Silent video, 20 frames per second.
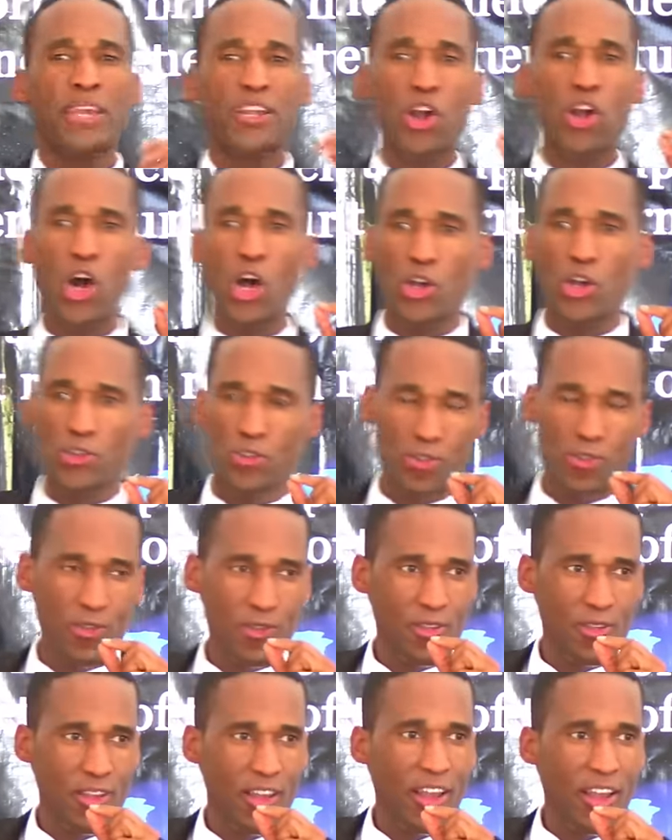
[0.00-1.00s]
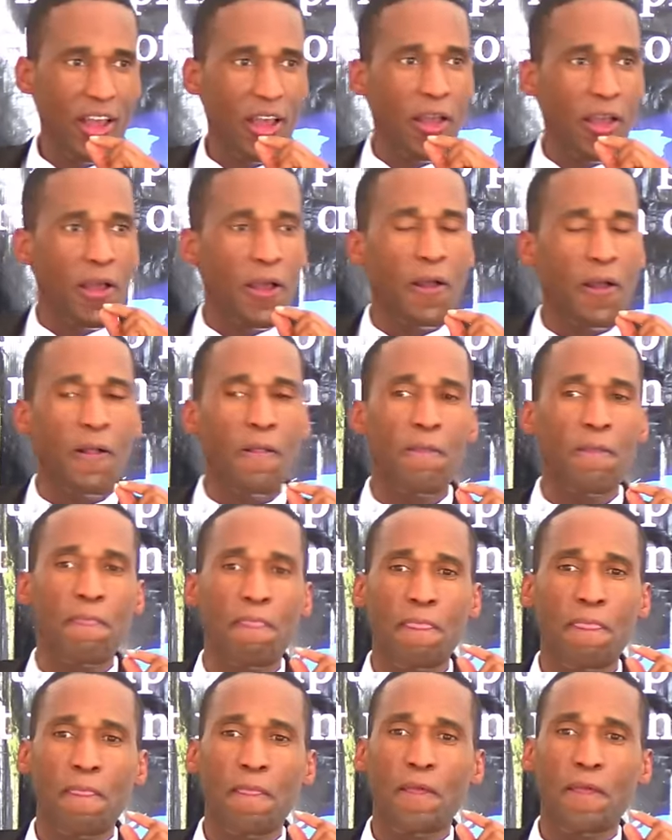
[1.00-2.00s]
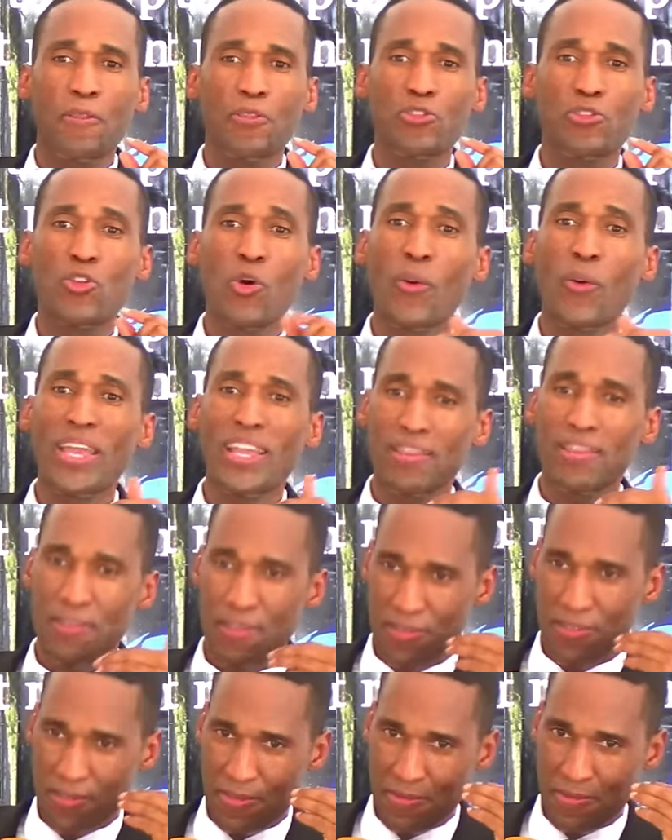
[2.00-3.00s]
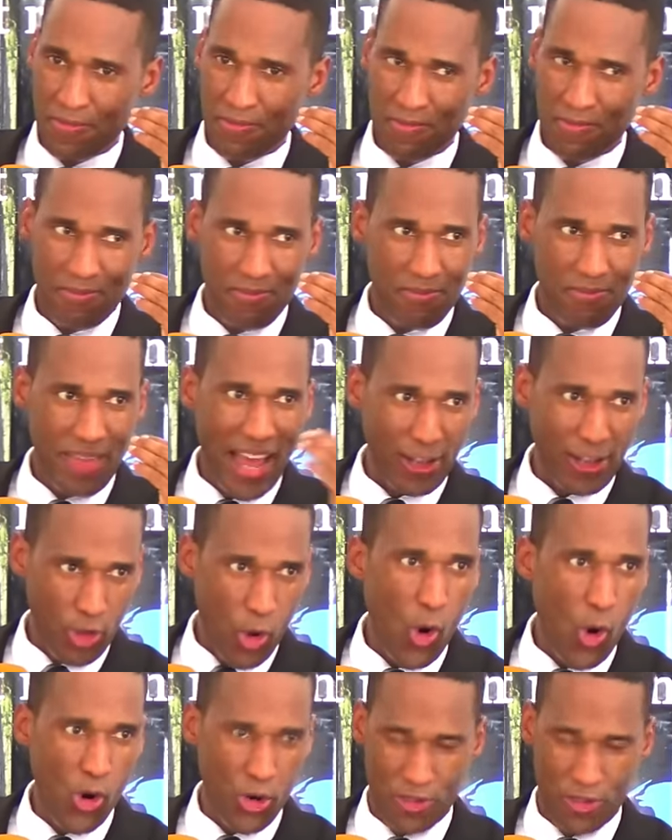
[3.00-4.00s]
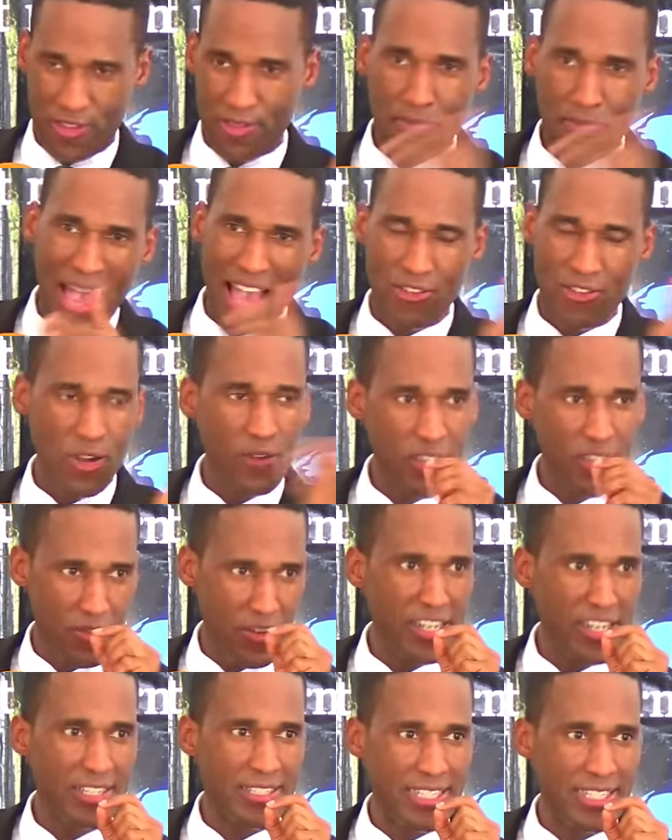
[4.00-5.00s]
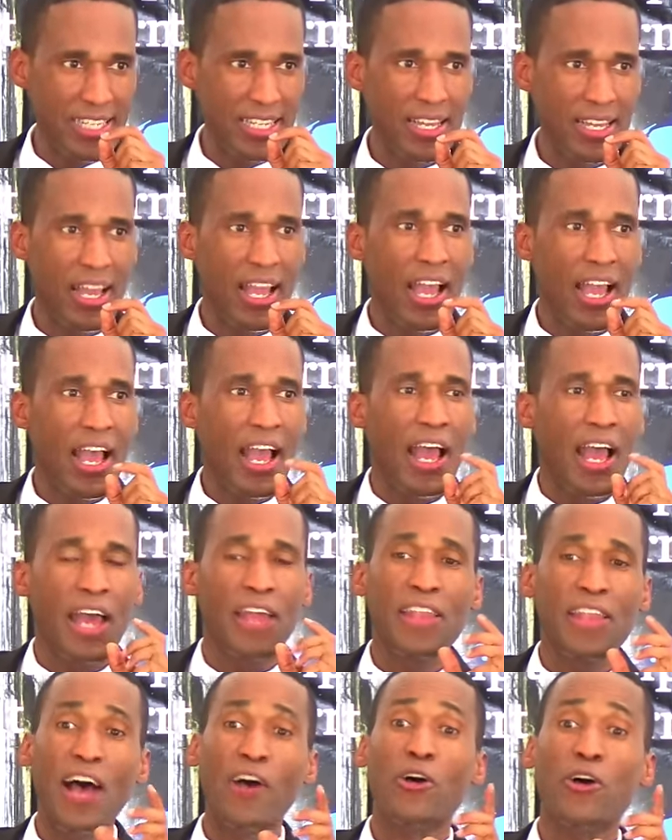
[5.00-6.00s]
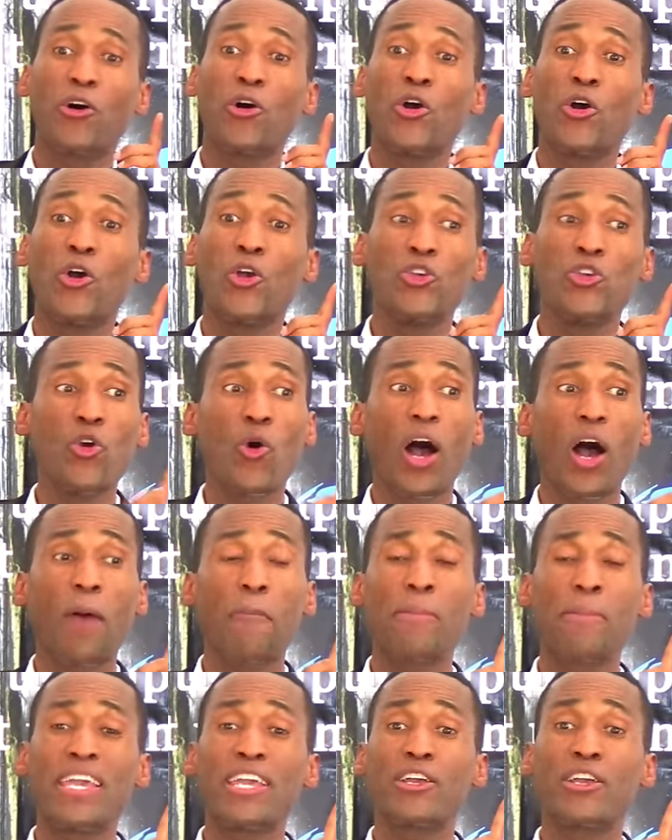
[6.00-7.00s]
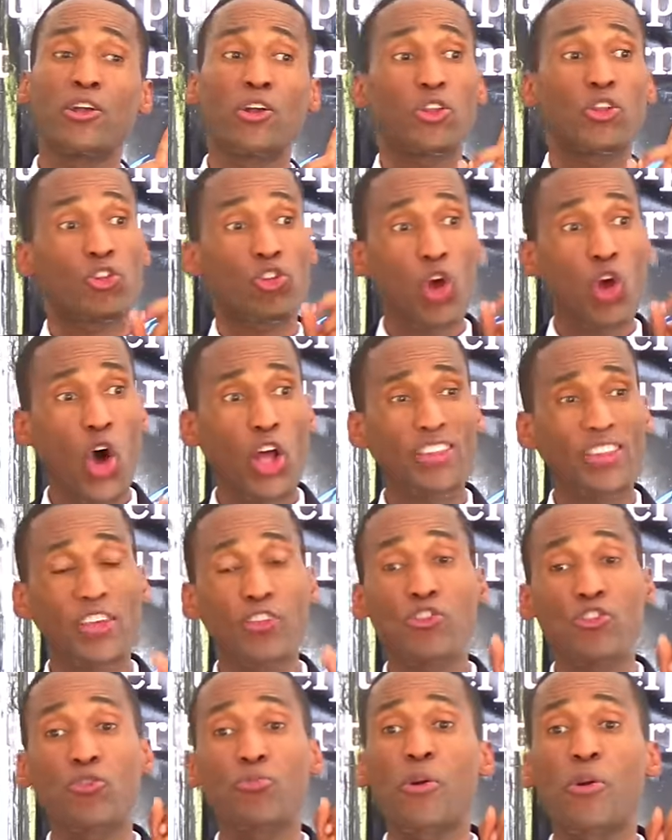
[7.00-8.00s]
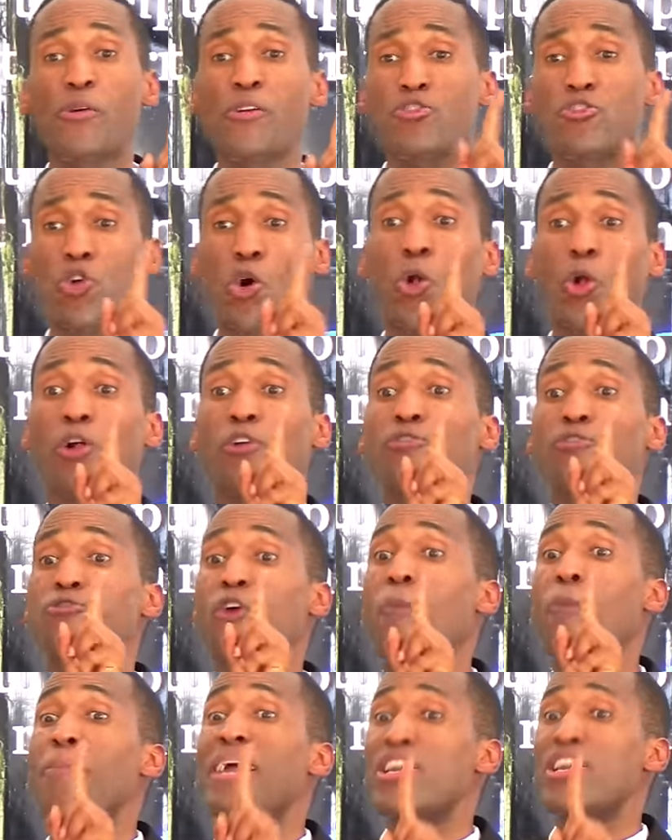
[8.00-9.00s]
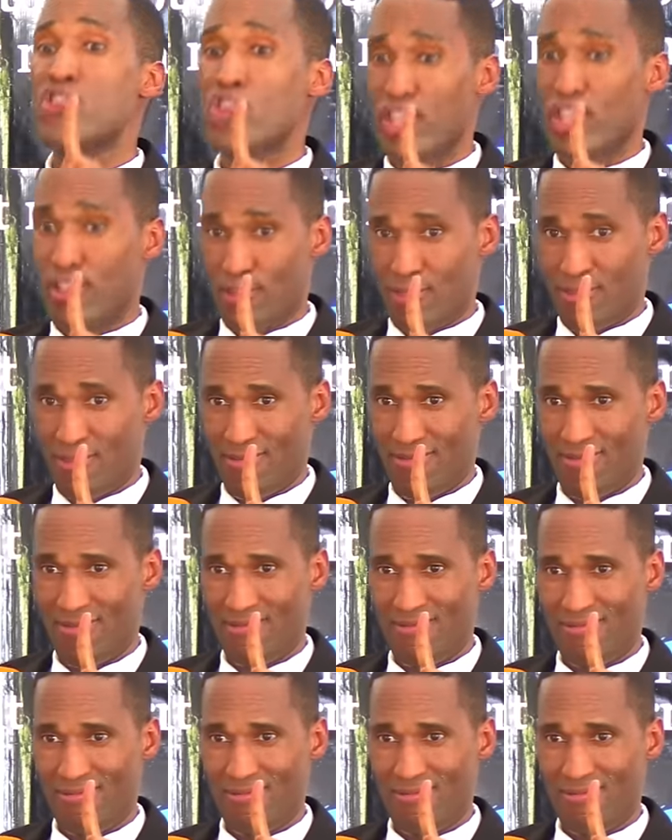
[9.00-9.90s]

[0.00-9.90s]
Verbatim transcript: because doing that course, Master of Divinity, now you are being taught spiritual formation.